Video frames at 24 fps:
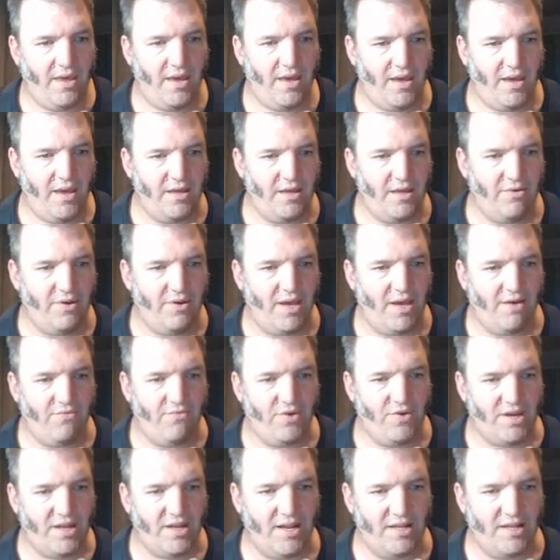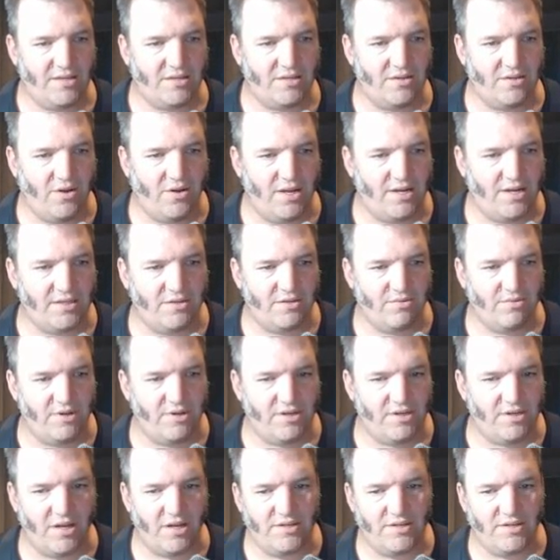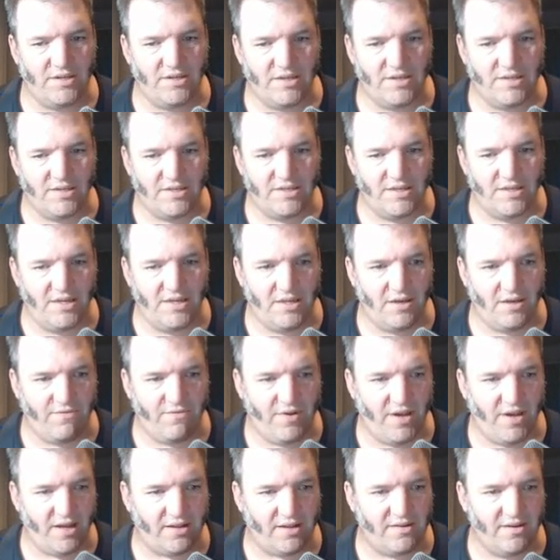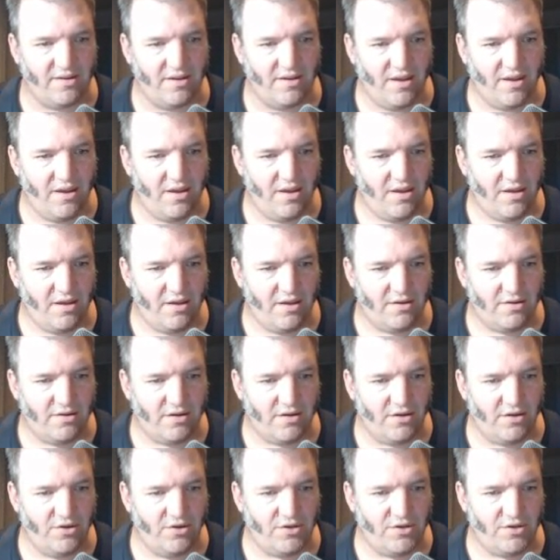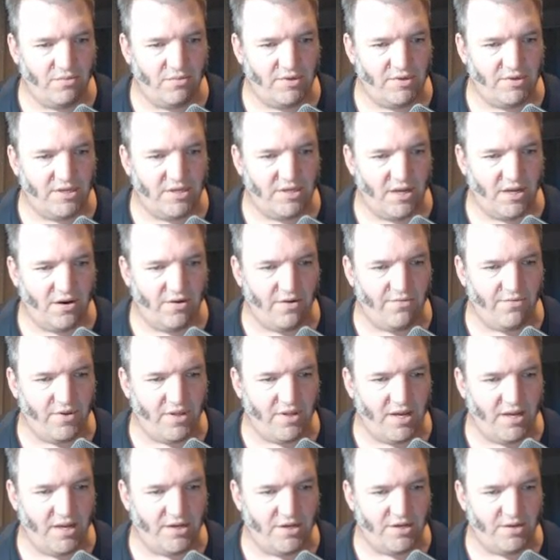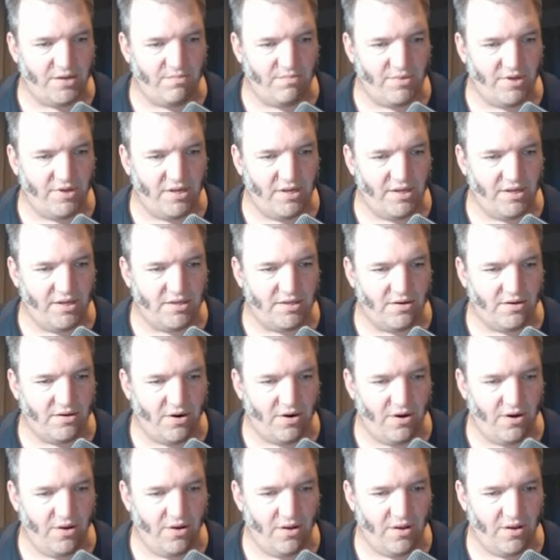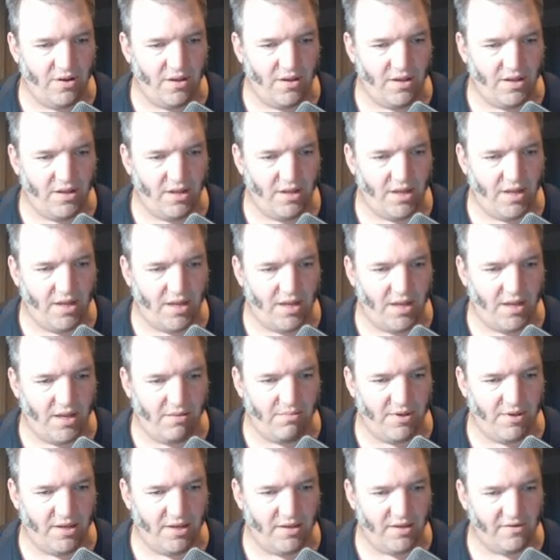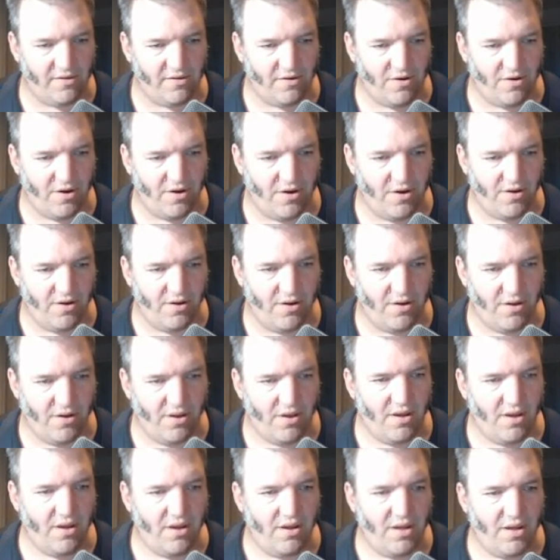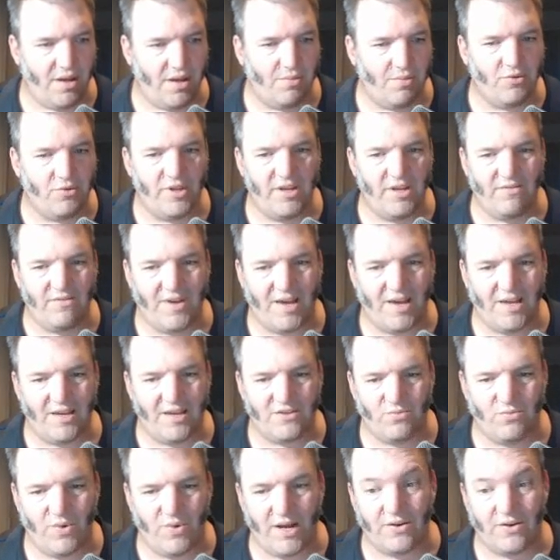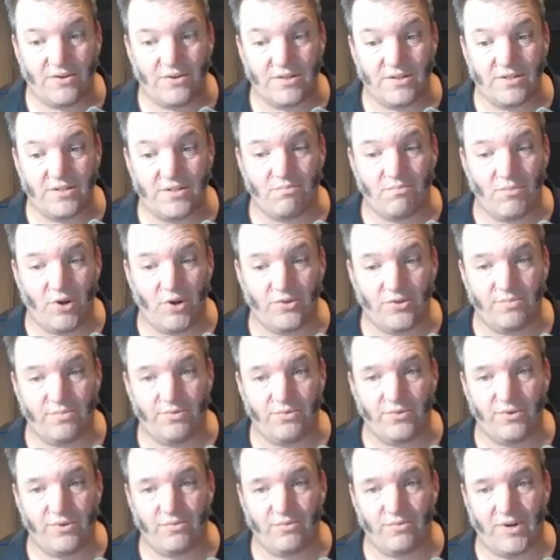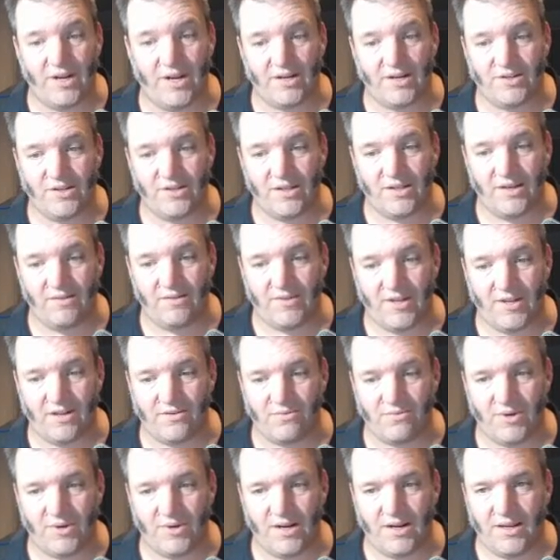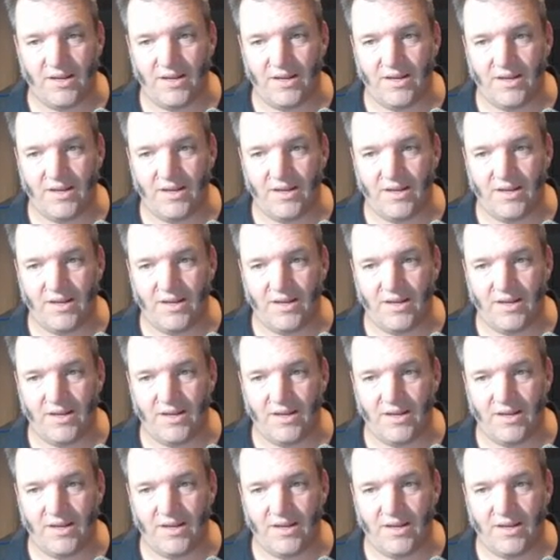And there we have. We can add sliders to each of those, and you can see the effect. So usually we start off with h being 0, k being 0, and we'll leave a as 1 because it's a multiple. You want to actually leave that as 1.